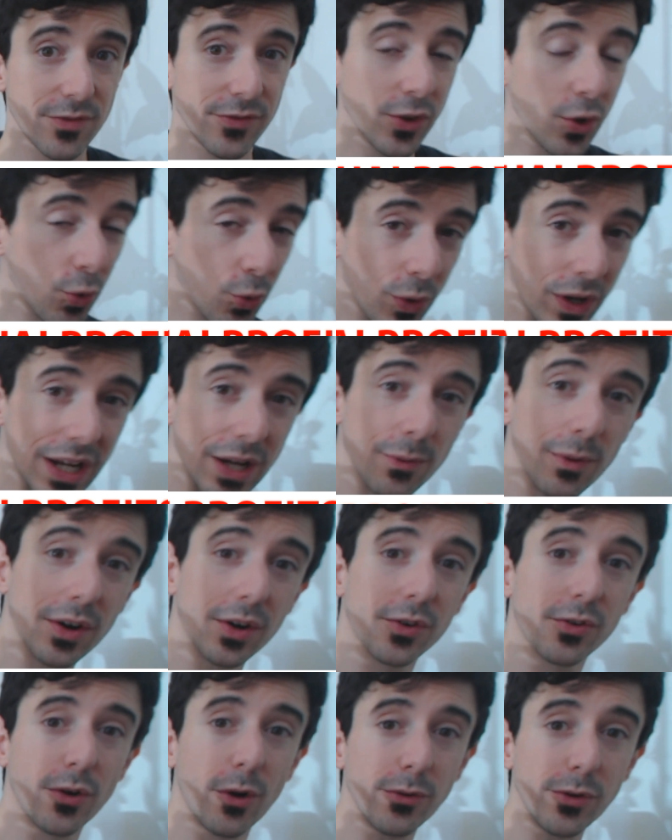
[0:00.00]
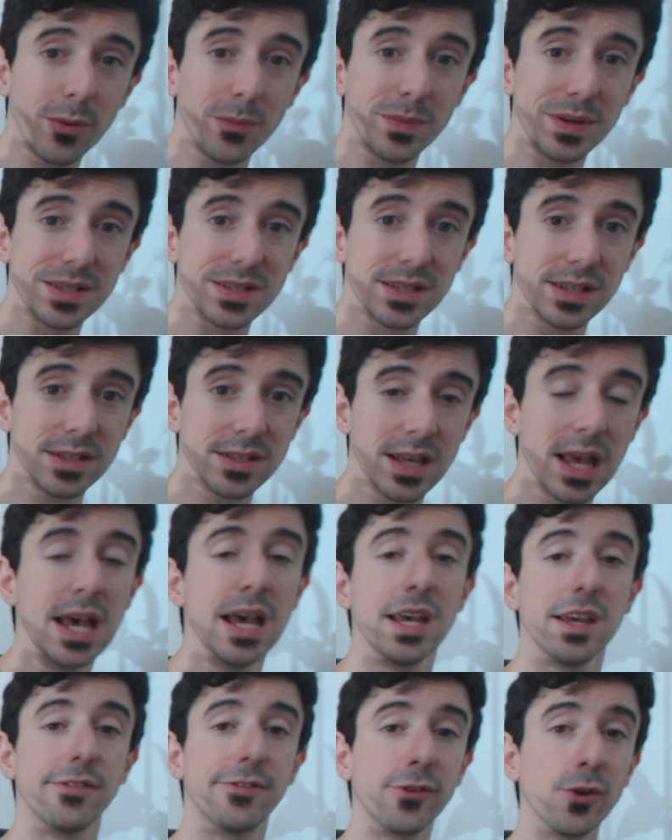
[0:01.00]
If you really want to grow your business,
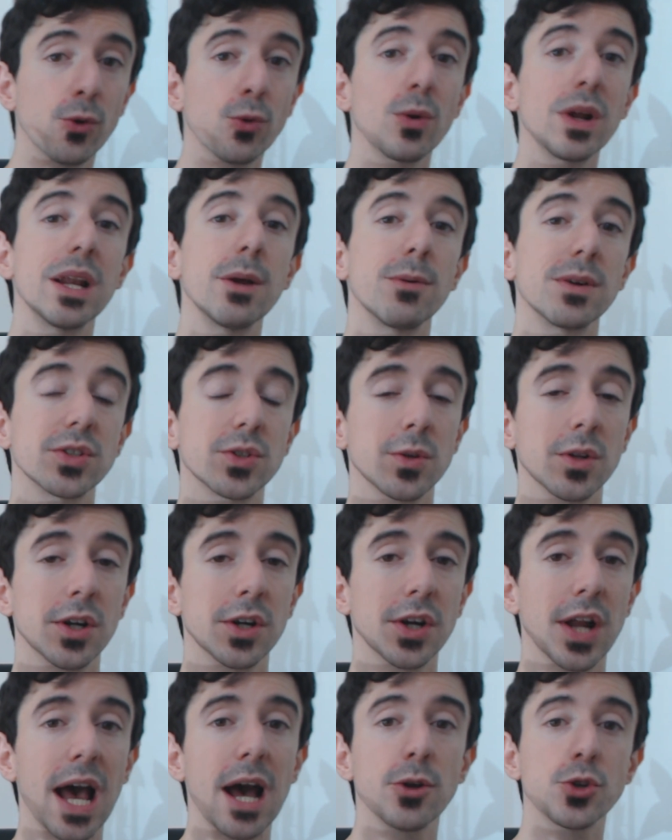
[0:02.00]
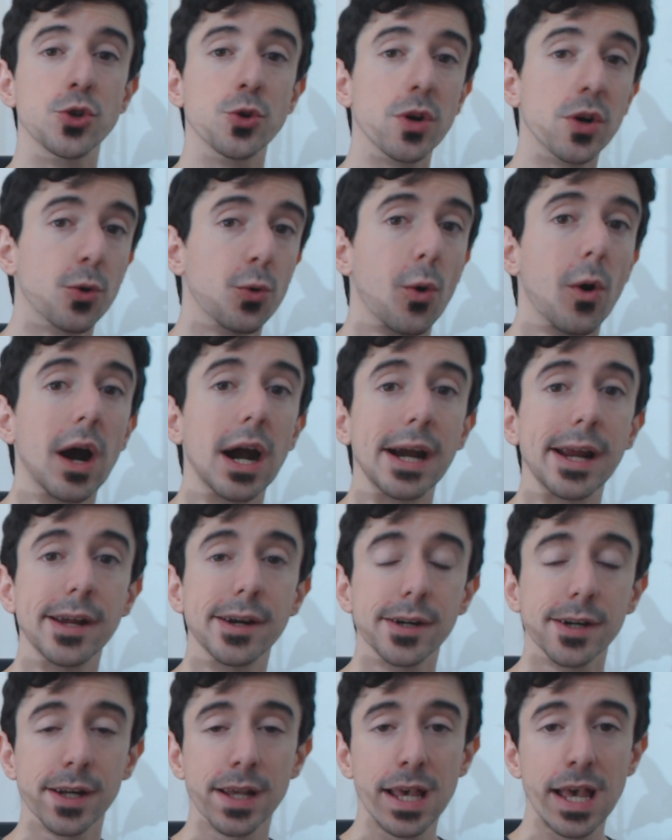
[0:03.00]
if you really want to learn how to
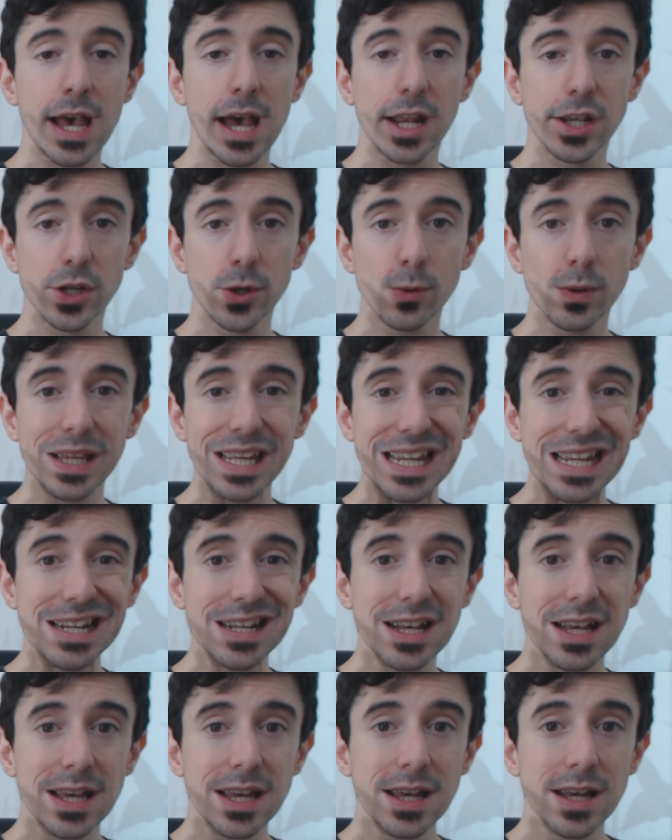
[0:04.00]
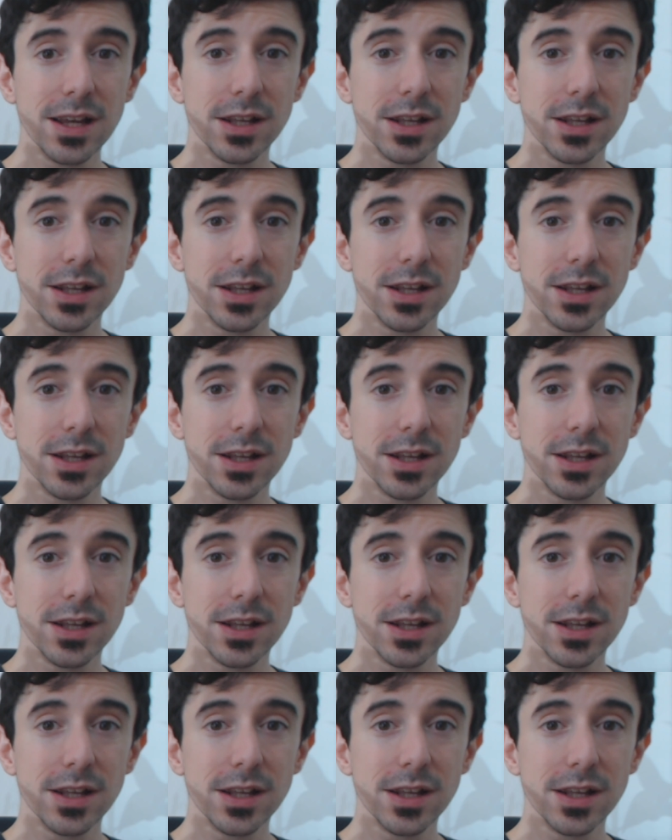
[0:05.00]
acquire a new lead,